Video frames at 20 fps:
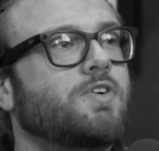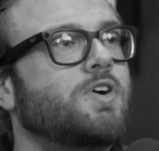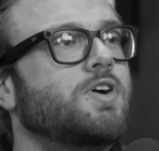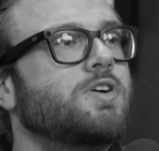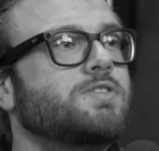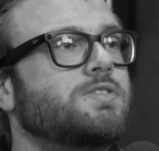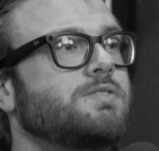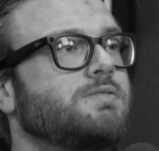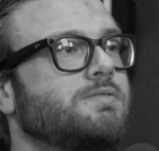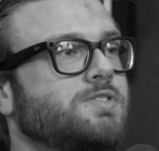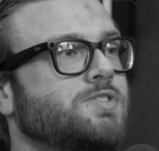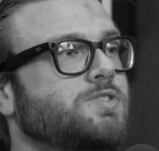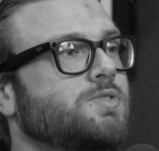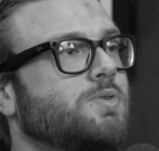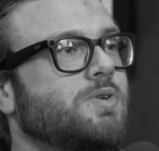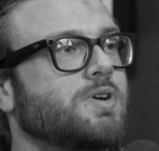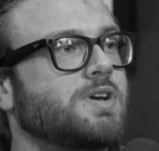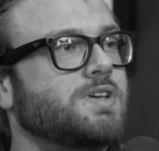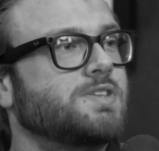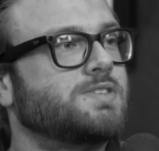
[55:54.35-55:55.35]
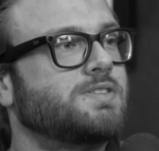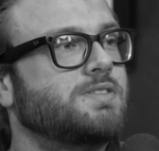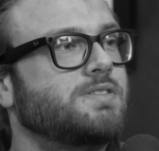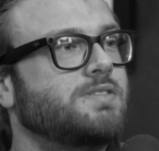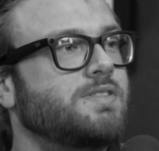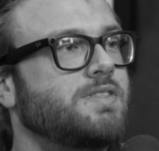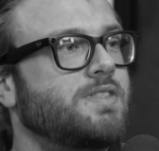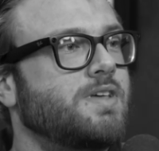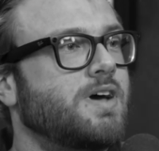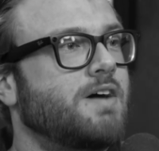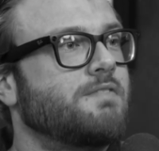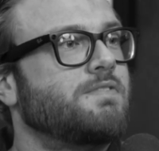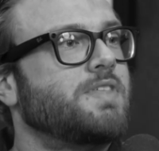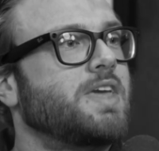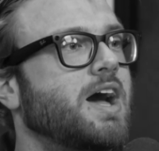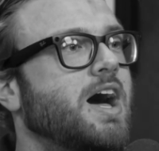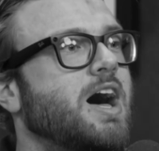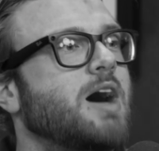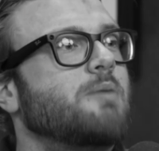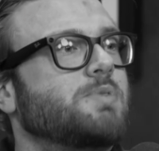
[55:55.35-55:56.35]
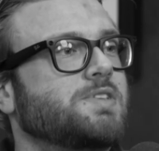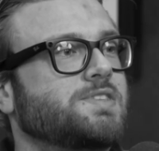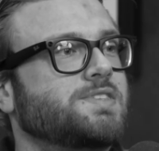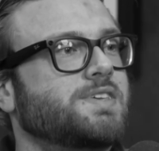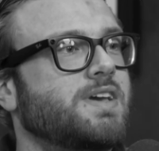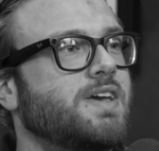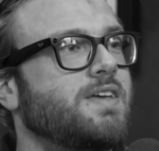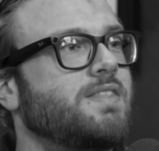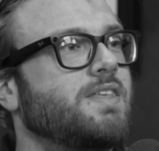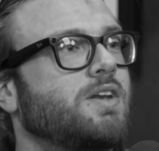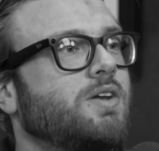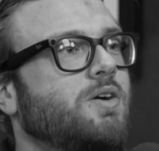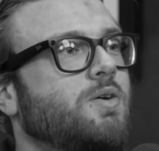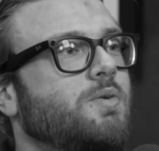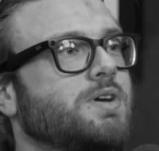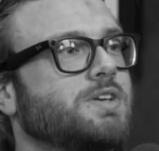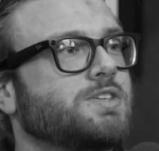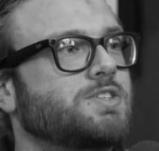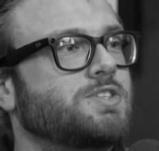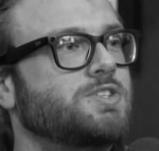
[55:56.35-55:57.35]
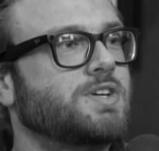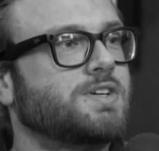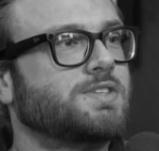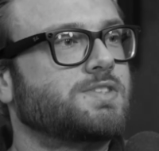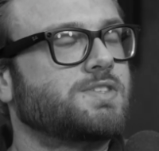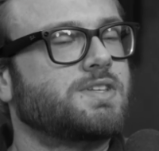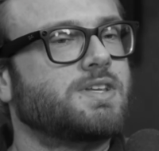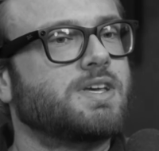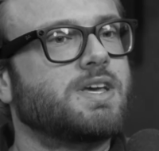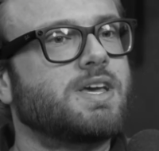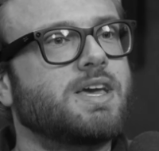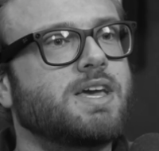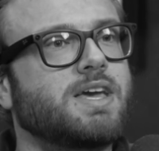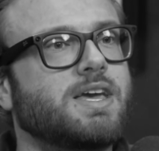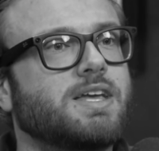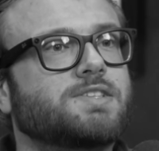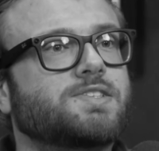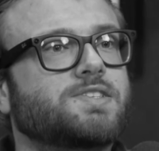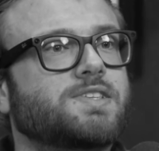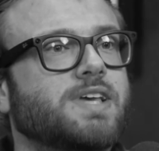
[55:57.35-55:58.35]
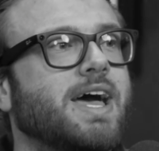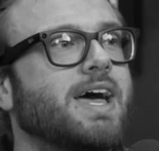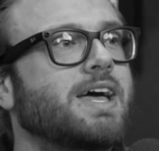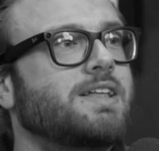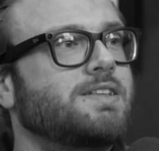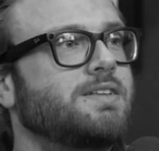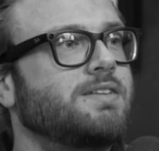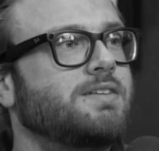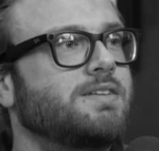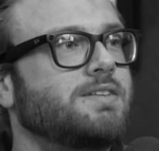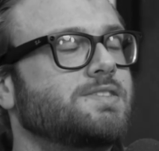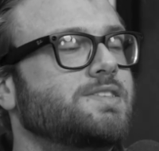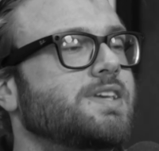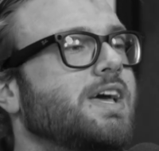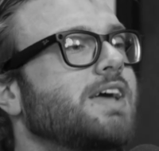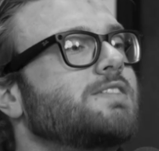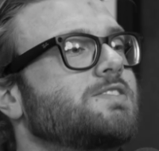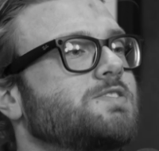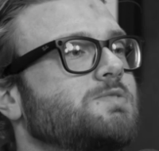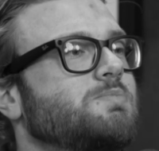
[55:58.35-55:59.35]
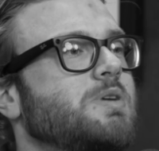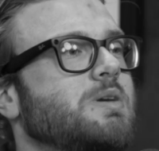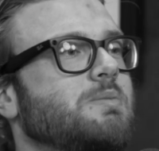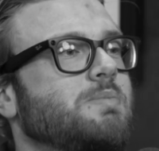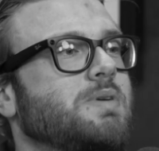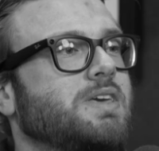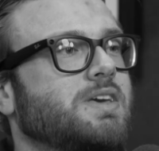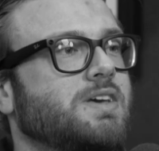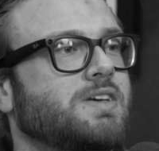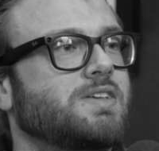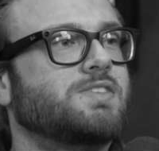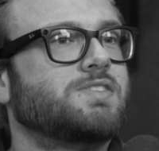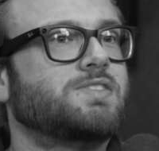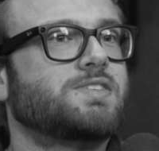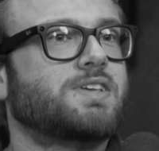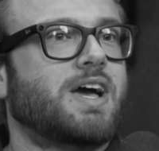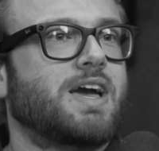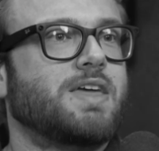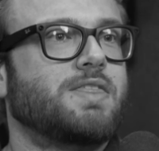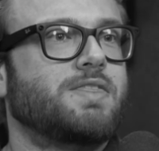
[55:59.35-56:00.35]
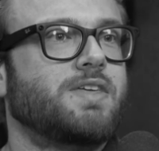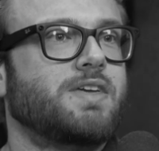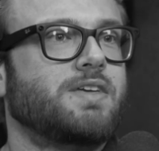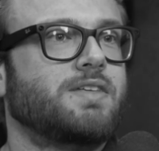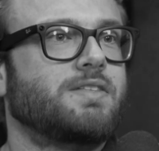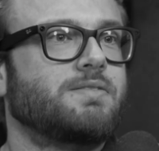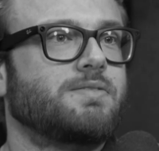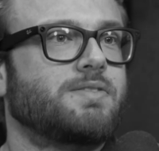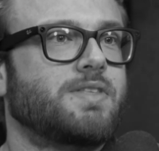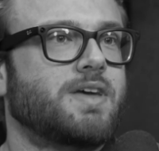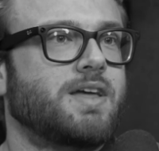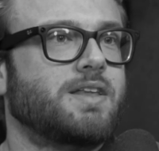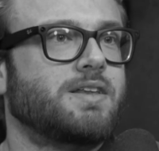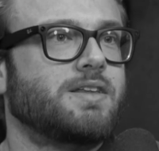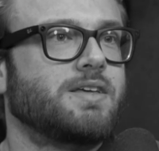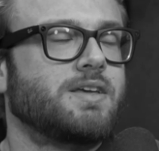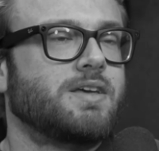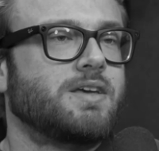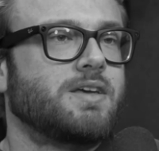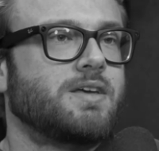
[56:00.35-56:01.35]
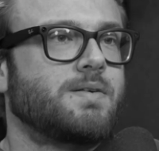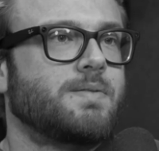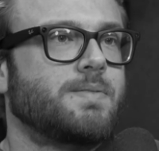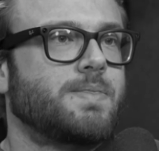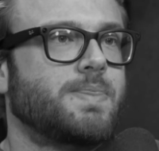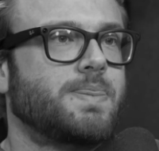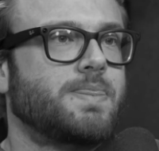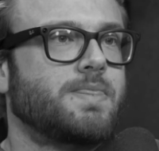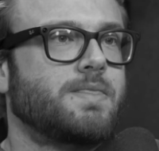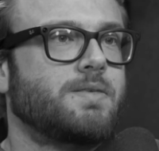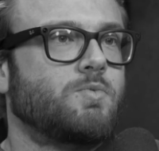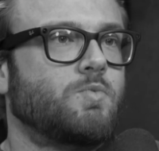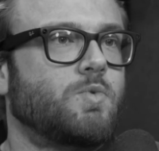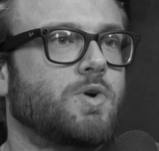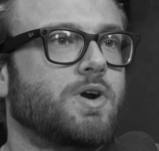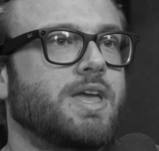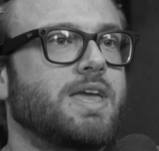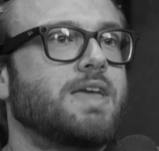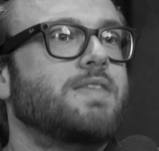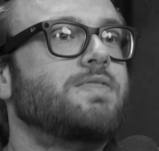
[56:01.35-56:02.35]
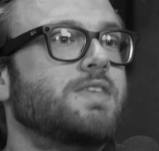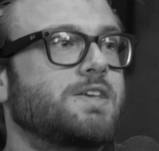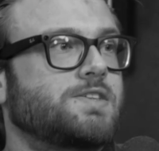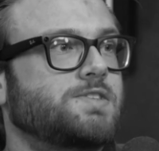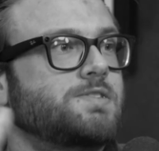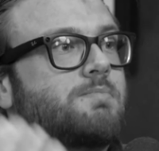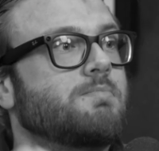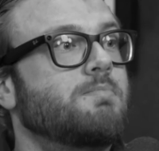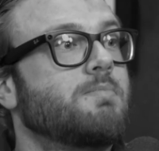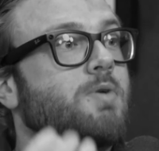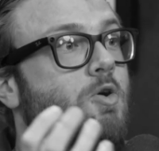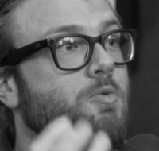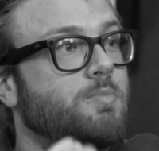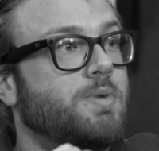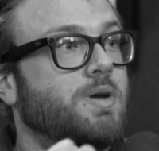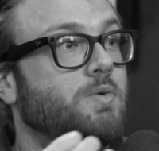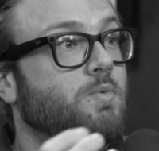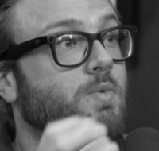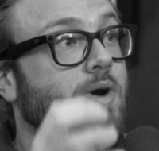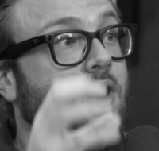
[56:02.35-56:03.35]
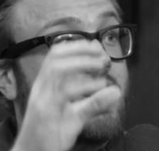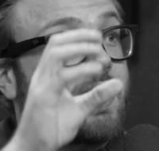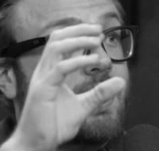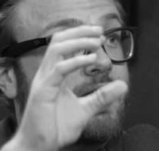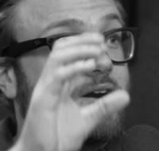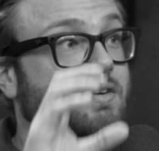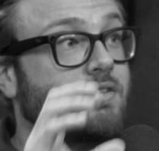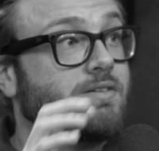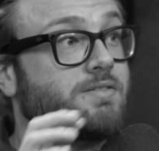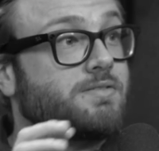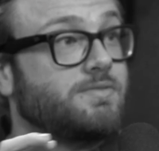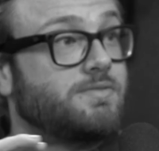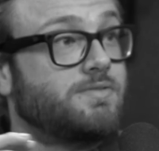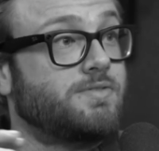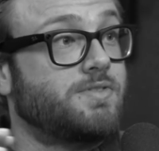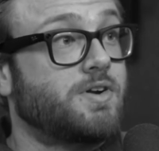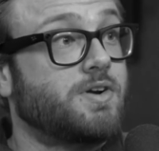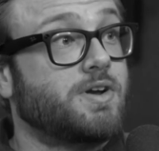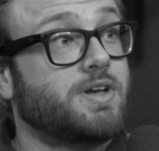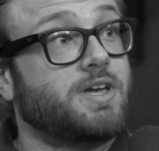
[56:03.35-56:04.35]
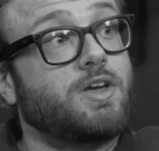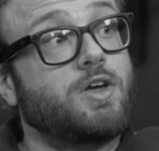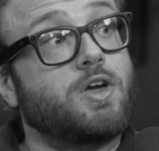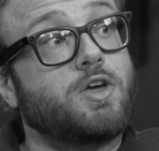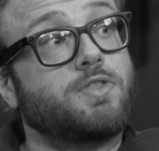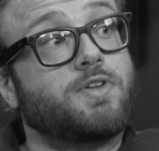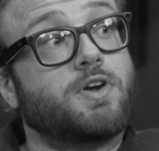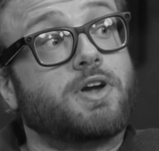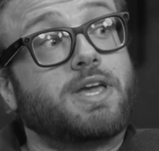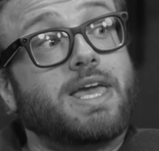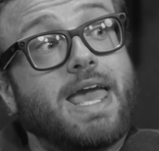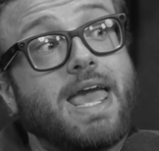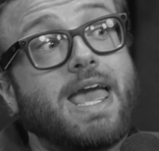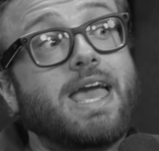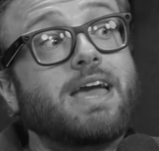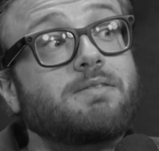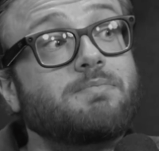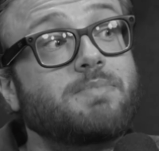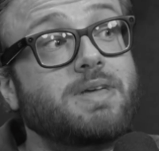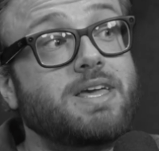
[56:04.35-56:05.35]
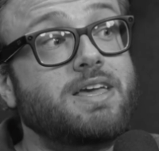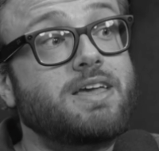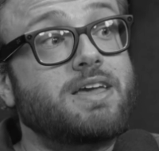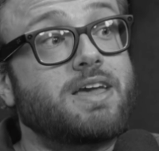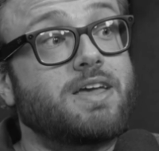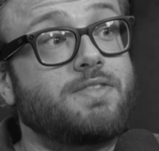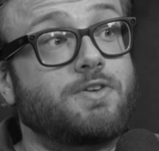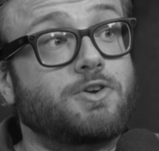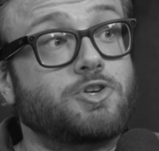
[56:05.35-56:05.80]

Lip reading: heard stories of the opposite, and it always just it's sad. It saddens me because I think that we're in this moment where there there can be and